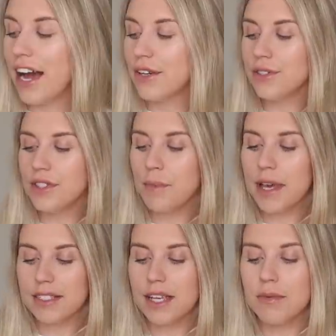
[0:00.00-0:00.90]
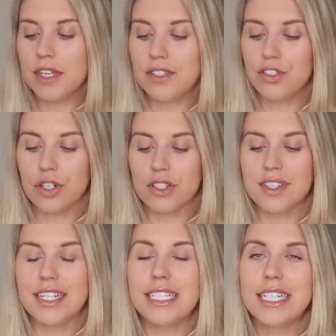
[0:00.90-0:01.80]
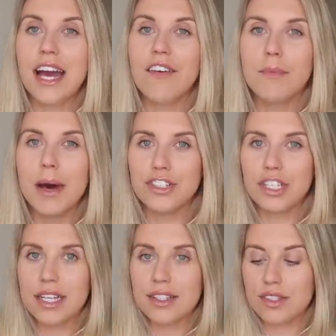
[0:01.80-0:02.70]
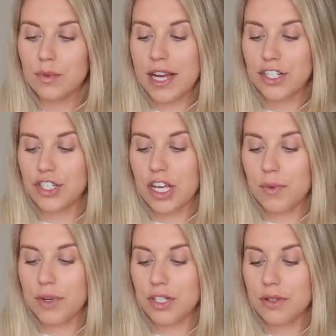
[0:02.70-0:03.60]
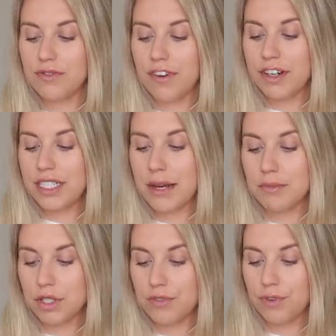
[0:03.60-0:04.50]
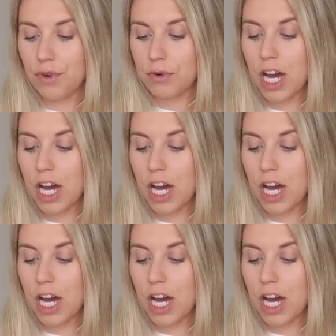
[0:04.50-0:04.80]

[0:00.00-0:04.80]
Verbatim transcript: I also picked up these joggers. They did have a matching sweatshirt, which I was very tempted for,